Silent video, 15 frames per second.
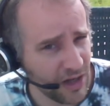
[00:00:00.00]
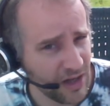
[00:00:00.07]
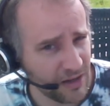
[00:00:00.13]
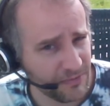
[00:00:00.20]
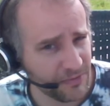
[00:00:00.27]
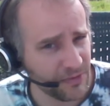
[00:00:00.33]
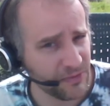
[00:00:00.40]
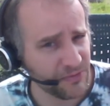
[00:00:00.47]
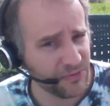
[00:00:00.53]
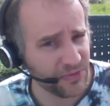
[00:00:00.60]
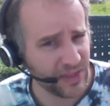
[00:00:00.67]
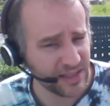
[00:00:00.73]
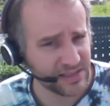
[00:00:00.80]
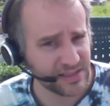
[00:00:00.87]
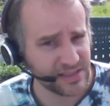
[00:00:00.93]
off of
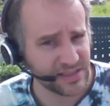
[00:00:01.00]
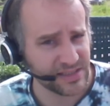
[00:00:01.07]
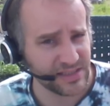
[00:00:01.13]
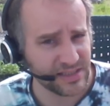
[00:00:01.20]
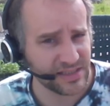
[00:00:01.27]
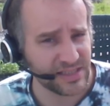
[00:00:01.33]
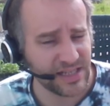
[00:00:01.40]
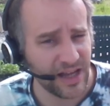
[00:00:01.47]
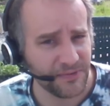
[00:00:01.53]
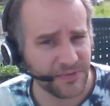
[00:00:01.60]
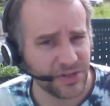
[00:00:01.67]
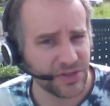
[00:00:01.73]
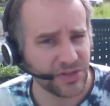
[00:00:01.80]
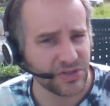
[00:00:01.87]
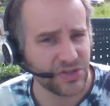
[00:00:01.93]
this
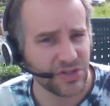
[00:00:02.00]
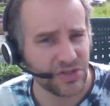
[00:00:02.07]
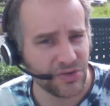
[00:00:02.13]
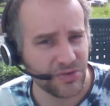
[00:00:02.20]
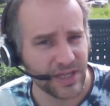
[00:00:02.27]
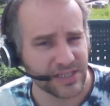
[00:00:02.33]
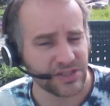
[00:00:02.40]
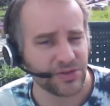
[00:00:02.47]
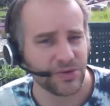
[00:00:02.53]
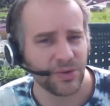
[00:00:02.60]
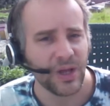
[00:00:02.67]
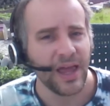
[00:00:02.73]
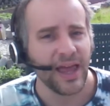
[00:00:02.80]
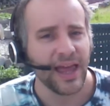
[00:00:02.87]
stuff to do this, to